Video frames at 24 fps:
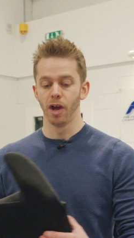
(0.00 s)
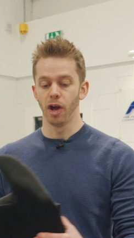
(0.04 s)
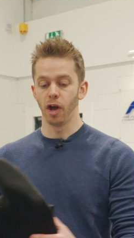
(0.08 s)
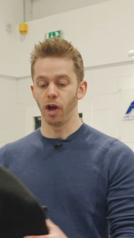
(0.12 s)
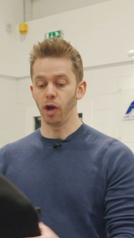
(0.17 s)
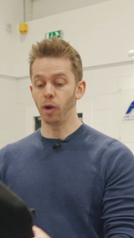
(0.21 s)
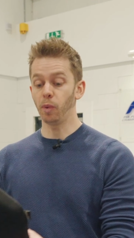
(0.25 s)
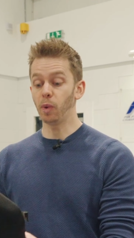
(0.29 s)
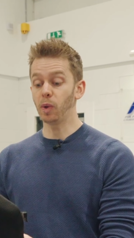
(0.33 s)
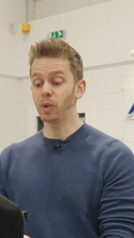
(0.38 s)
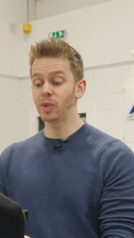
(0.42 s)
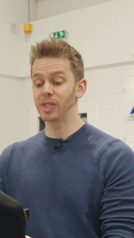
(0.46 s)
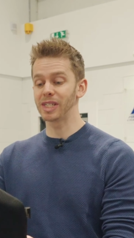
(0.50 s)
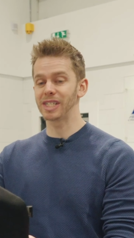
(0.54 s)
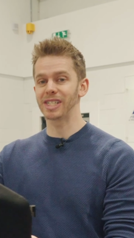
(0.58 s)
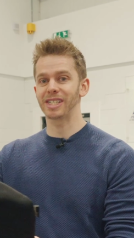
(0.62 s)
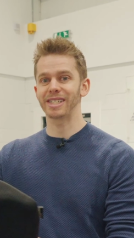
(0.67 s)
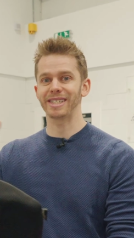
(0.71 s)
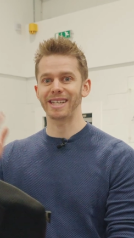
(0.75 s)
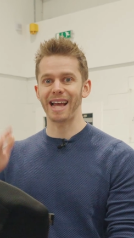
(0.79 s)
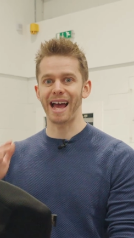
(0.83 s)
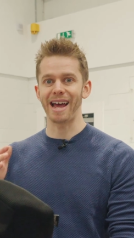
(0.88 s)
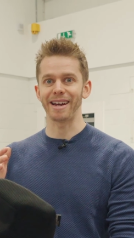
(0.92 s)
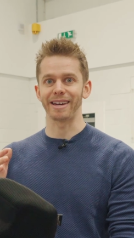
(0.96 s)
who will
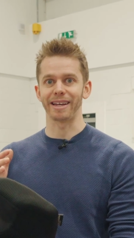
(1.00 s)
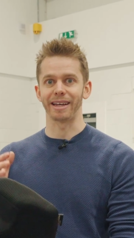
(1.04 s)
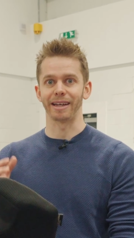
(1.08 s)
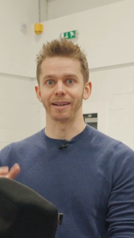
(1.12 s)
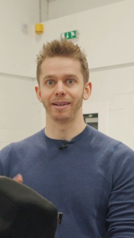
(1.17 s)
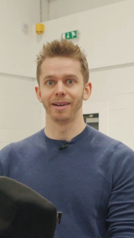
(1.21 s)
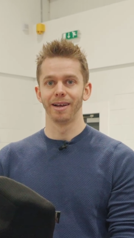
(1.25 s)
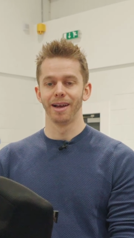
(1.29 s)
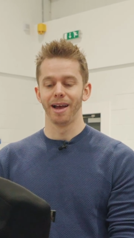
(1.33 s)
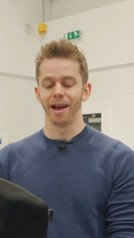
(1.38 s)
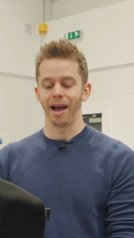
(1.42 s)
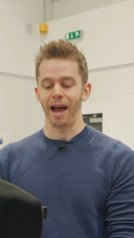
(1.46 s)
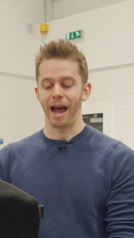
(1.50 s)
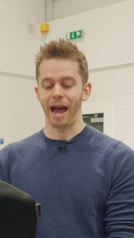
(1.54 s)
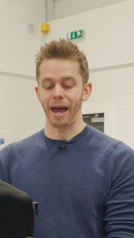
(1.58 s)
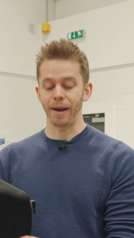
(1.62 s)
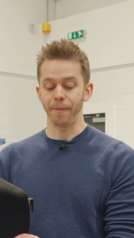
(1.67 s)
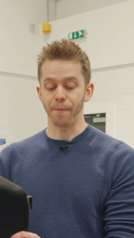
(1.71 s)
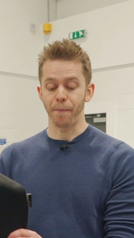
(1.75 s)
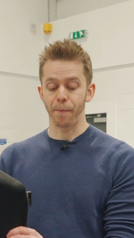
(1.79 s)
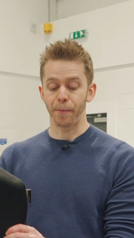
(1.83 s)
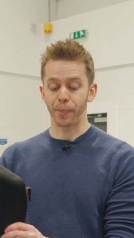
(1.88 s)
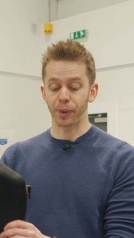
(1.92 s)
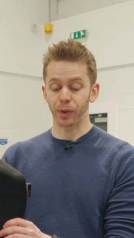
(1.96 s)
scan it
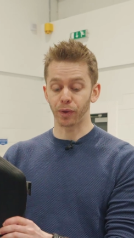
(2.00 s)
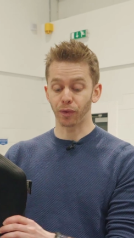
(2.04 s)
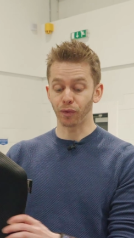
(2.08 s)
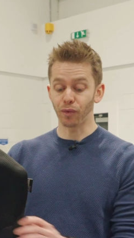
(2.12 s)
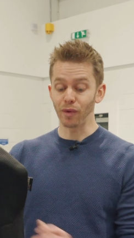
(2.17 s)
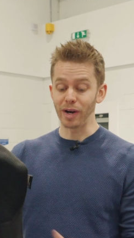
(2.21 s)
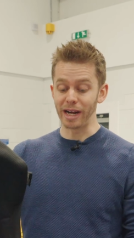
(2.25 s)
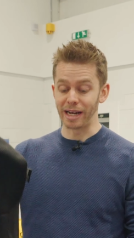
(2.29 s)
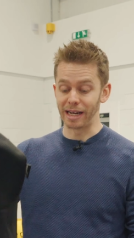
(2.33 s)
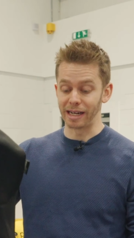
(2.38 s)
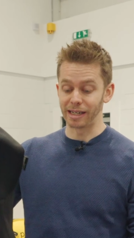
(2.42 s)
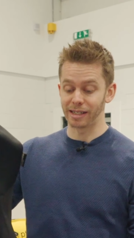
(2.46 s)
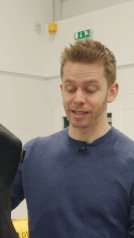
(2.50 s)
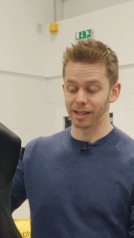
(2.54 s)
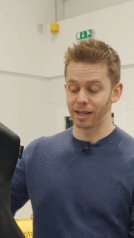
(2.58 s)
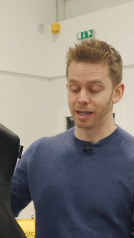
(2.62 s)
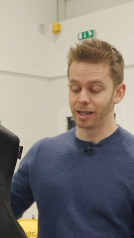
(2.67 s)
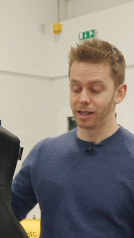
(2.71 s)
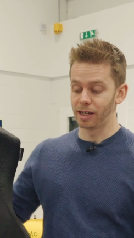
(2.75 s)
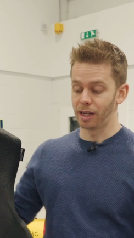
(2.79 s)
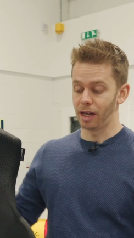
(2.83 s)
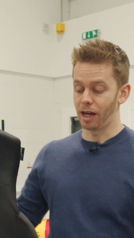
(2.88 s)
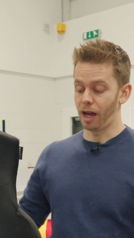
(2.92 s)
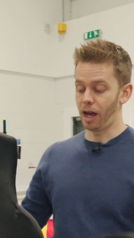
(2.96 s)
and print
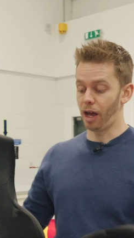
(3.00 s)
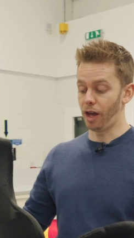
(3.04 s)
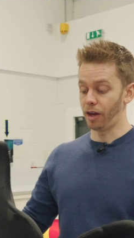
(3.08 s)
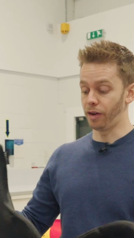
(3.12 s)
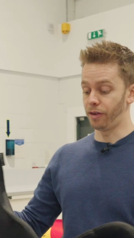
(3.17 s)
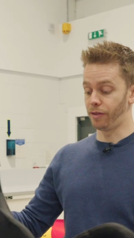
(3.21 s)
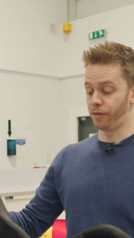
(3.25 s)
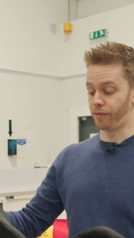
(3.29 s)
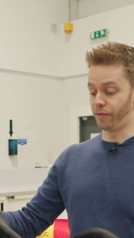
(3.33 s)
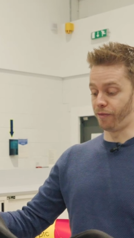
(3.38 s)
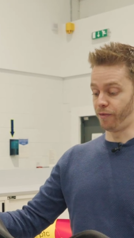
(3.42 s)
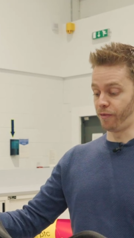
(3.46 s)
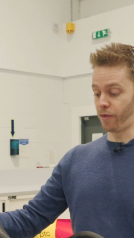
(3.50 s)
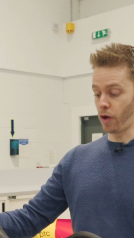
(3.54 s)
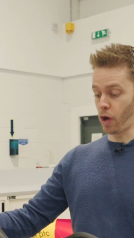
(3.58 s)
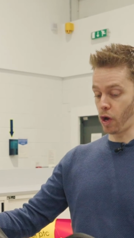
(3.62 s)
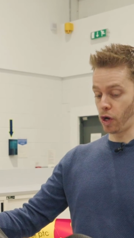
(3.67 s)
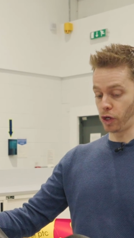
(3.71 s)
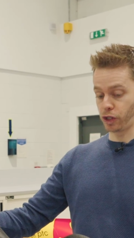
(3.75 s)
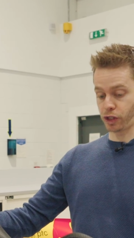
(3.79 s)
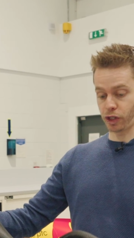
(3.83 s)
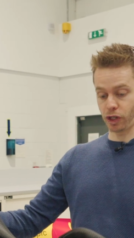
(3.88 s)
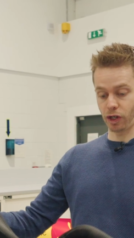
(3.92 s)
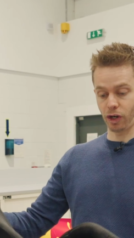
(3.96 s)
a
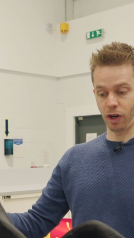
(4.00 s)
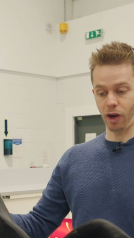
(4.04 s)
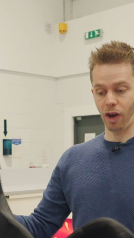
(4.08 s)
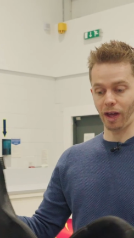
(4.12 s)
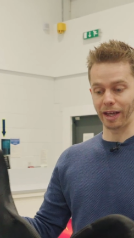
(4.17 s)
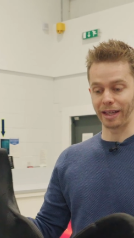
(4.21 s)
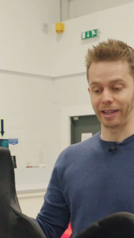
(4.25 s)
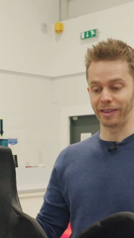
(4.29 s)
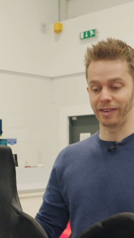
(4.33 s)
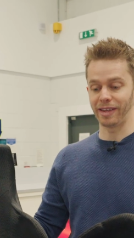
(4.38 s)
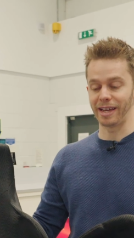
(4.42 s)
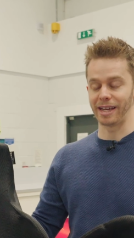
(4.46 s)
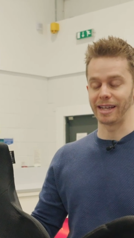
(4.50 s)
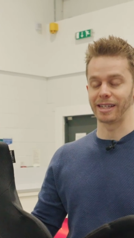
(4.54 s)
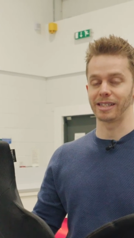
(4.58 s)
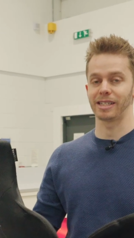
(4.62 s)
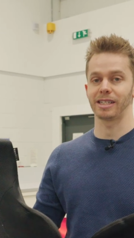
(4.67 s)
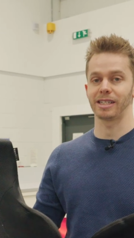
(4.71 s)
version like this